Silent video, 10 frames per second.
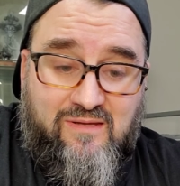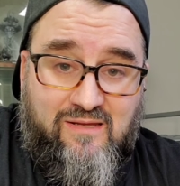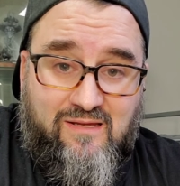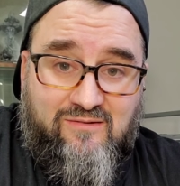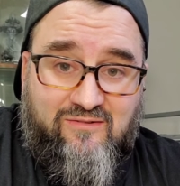
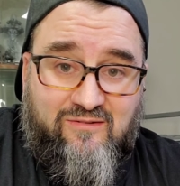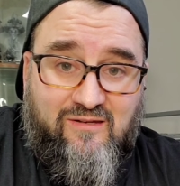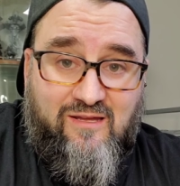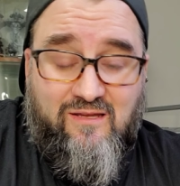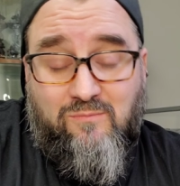
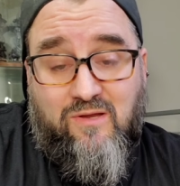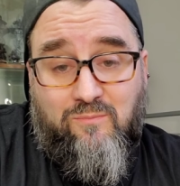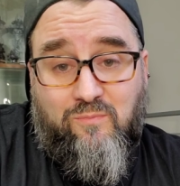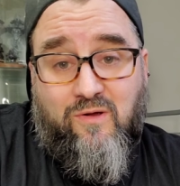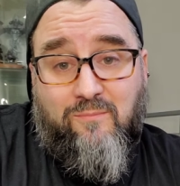It can be
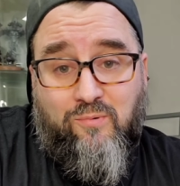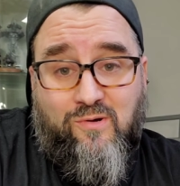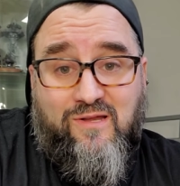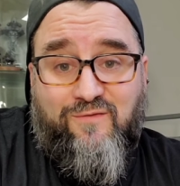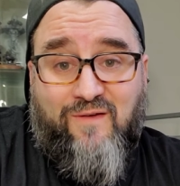a
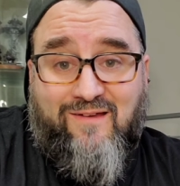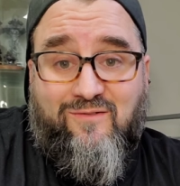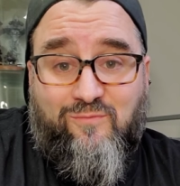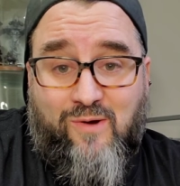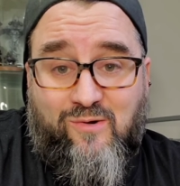pretty
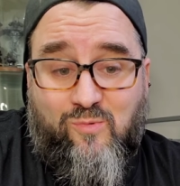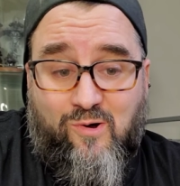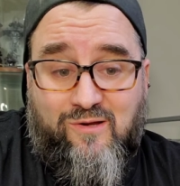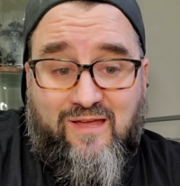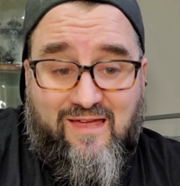effective way to
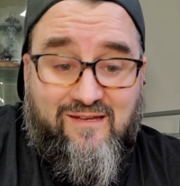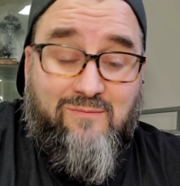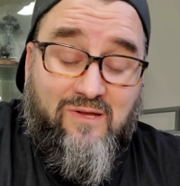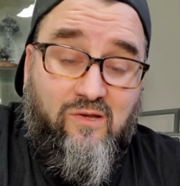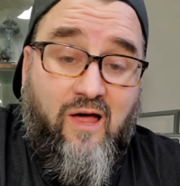work, and it can
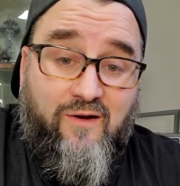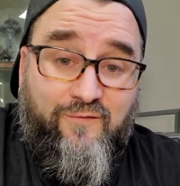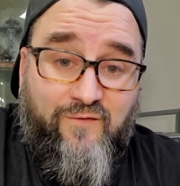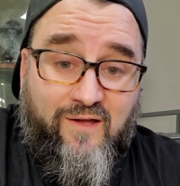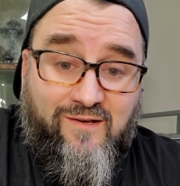be a lot of
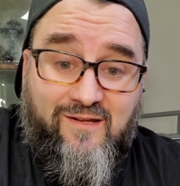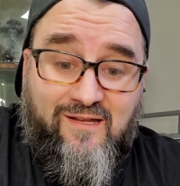fun.